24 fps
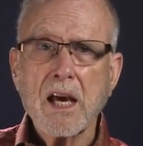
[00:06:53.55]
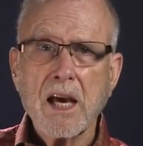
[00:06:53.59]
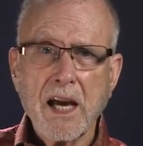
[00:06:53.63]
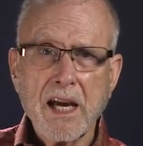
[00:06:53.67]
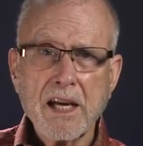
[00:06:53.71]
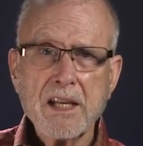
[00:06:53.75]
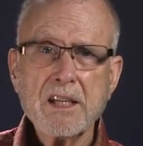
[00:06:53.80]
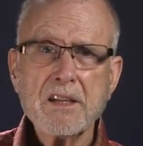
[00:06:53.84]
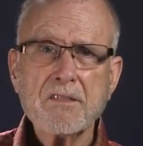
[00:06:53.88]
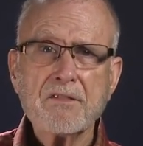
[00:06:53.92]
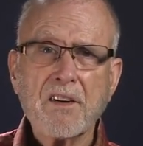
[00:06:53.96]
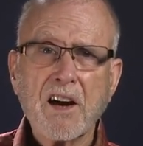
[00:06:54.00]

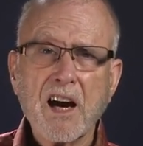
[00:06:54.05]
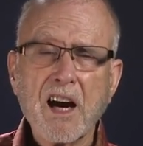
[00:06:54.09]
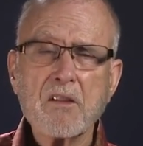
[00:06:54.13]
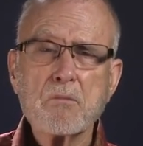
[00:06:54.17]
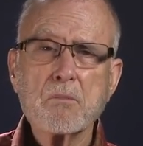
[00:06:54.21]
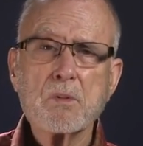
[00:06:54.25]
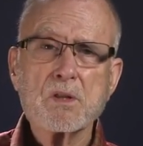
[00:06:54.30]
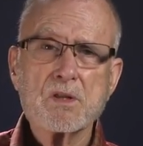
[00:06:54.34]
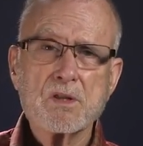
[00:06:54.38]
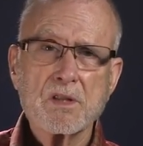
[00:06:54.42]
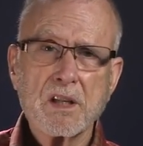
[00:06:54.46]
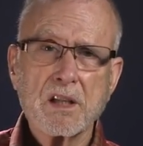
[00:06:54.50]

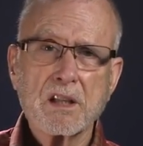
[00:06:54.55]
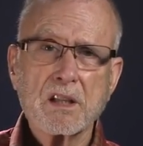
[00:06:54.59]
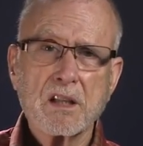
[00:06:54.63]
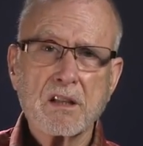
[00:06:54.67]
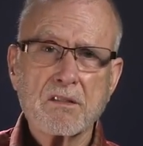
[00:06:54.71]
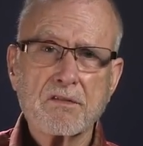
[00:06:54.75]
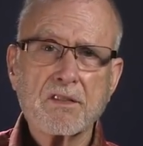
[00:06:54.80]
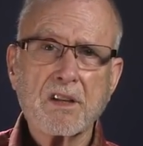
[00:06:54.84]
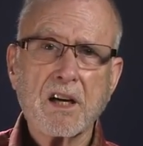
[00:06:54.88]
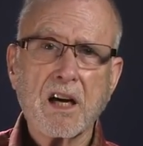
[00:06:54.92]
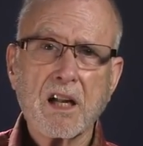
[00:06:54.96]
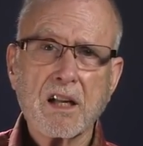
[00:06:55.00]
85%
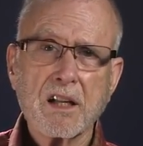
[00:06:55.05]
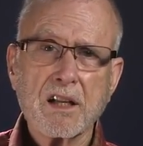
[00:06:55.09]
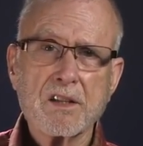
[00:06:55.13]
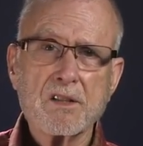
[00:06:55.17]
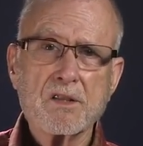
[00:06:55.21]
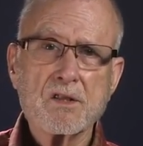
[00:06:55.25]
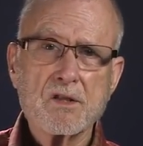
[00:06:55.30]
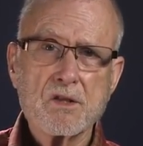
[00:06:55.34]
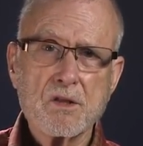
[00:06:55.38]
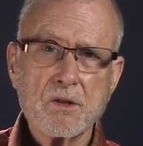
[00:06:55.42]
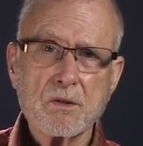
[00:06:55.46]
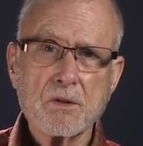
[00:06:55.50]
of
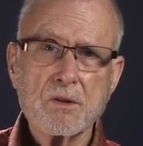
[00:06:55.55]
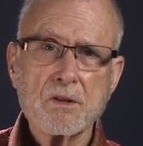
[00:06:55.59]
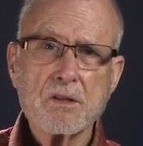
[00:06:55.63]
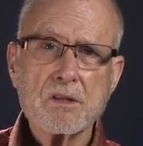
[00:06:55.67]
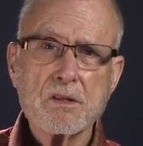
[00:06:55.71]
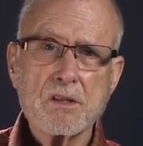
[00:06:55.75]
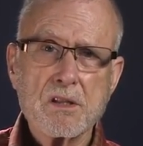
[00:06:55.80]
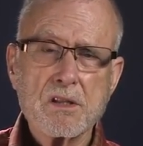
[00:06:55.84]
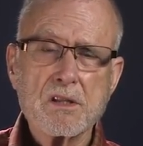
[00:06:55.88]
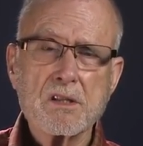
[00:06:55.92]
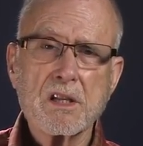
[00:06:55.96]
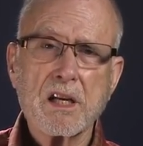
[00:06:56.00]
college
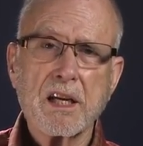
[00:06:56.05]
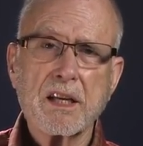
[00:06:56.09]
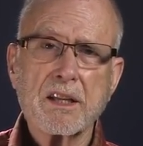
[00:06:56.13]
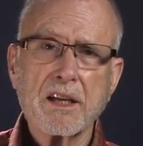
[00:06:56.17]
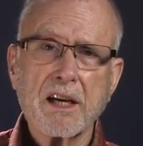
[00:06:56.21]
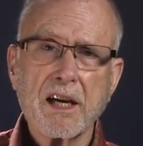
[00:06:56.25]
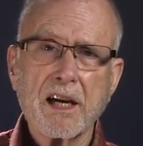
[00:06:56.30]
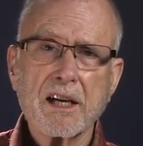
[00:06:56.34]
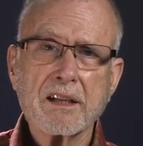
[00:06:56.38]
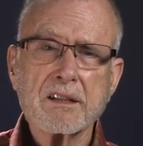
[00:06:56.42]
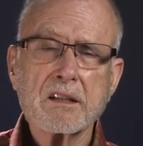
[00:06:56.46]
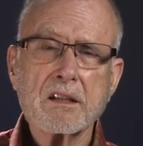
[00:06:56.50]
students say
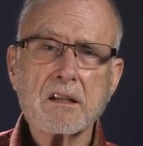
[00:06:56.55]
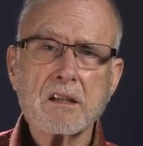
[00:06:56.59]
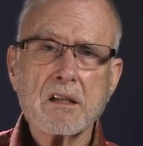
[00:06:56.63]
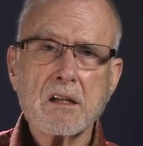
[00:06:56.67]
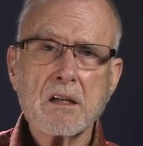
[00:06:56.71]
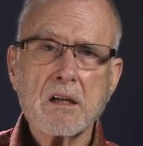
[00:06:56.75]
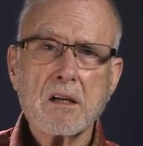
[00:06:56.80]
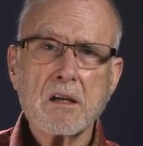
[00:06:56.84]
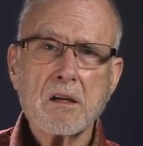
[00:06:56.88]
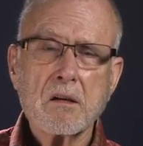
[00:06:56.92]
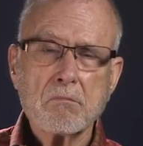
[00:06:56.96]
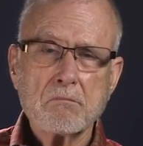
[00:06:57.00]
that,
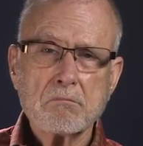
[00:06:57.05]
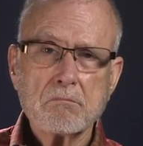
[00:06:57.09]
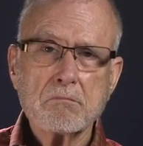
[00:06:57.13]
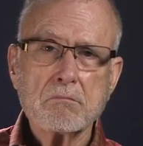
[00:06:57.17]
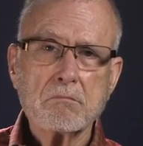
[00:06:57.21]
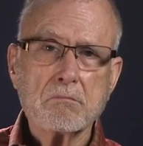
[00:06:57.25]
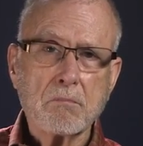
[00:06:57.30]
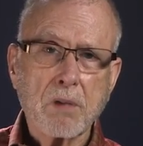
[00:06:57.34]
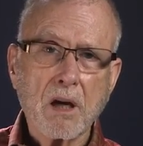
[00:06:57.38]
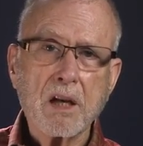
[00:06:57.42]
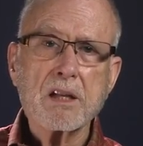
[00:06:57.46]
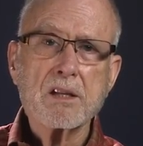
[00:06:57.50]

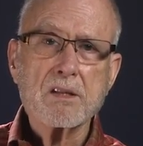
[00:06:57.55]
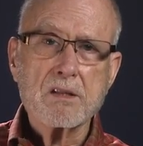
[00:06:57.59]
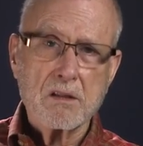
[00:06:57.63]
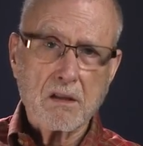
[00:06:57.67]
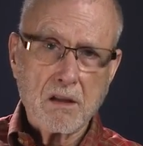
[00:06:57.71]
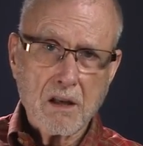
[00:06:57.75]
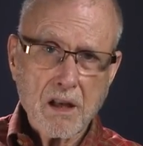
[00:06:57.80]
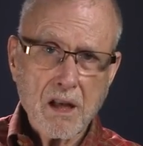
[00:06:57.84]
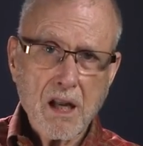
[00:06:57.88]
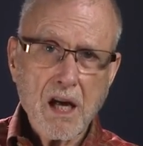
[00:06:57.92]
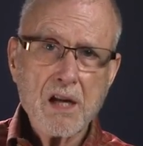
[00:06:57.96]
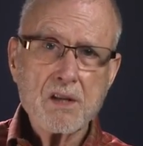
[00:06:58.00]
but it's
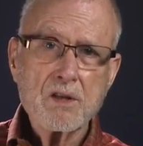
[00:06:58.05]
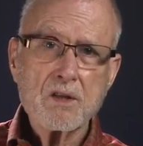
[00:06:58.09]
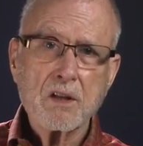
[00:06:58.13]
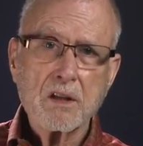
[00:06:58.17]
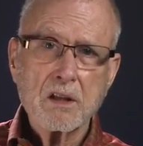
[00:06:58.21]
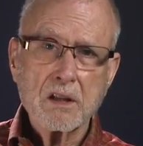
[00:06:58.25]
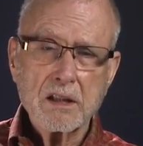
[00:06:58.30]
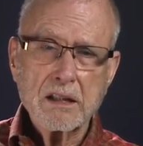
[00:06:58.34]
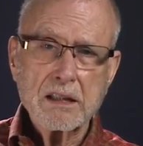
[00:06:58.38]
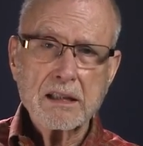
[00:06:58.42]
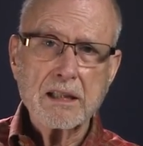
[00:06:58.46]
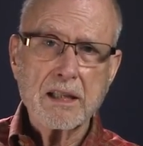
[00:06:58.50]

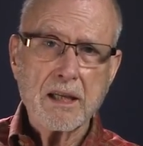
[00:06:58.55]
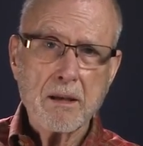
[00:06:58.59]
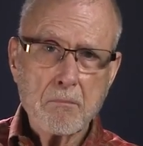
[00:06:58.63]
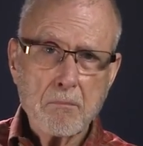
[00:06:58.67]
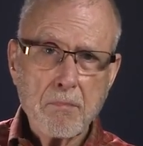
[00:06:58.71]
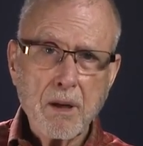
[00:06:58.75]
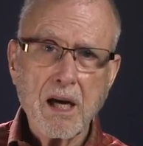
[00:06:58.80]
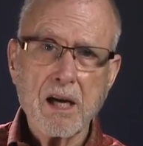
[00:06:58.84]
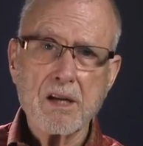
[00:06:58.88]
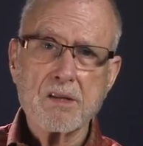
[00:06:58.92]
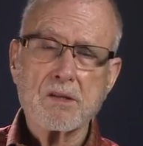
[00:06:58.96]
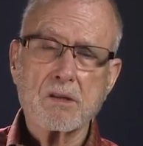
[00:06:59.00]
logically
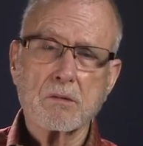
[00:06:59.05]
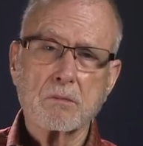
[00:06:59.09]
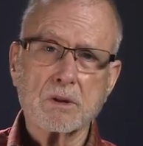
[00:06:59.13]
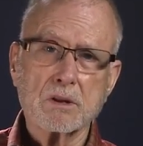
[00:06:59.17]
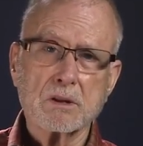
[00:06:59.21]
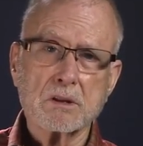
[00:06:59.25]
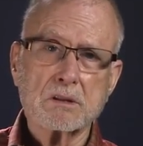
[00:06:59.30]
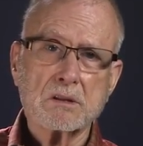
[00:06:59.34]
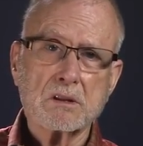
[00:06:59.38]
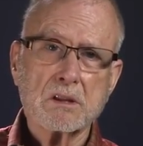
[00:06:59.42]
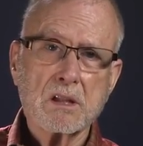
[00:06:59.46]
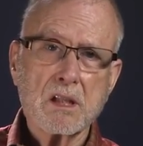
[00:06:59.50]

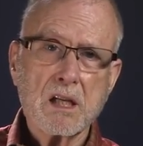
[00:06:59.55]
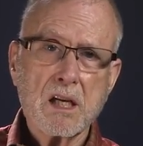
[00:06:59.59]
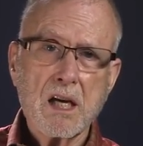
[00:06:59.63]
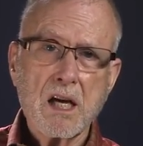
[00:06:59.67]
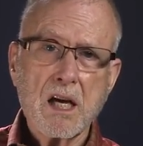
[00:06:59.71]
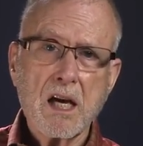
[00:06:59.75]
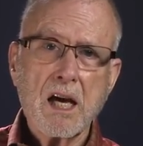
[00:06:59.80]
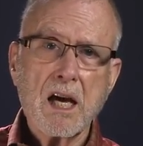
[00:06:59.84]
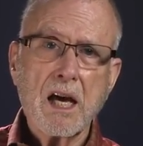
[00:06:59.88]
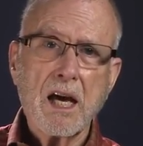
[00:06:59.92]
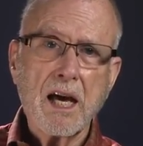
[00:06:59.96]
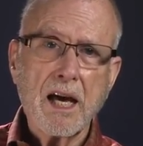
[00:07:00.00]
impossible.
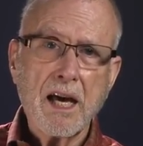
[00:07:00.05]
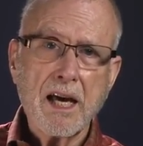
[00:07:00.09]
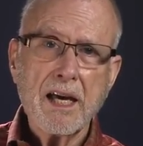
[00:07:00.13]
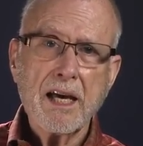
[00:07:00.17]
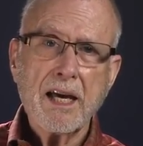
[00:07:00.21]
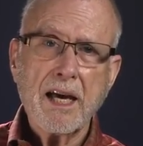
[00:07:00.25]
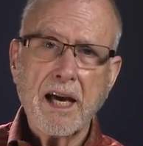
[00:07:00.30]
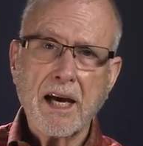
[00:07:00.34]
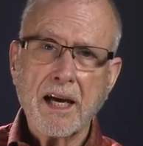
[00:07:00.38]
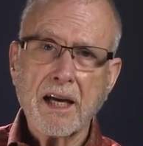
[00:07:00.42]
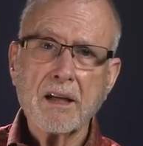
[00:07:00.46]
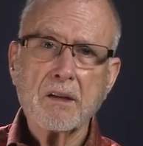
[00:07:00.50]

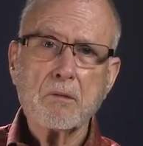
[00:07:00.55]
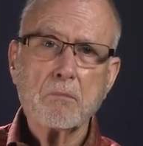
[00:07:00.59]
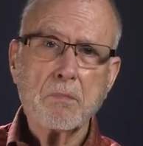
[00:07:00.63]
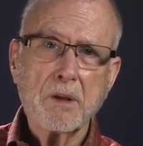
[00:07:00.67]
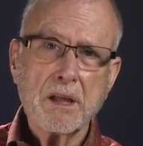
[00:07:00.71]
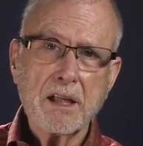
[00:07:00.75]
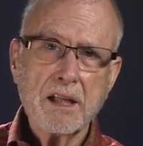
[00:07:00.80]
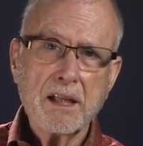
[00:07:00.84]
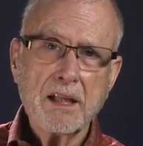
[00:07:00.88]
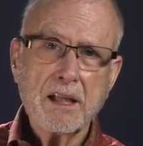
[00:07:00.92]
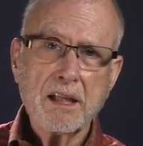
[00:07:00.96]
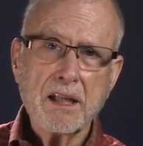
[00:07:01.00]
A and
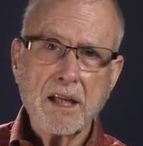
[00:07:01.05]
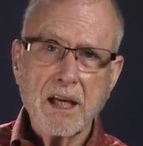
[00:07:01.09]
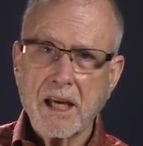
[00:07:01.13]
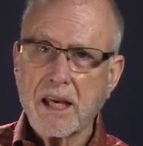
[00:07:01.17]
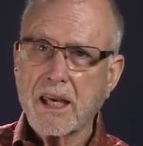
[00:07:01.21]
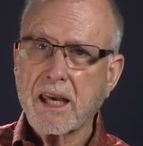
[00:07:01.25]
B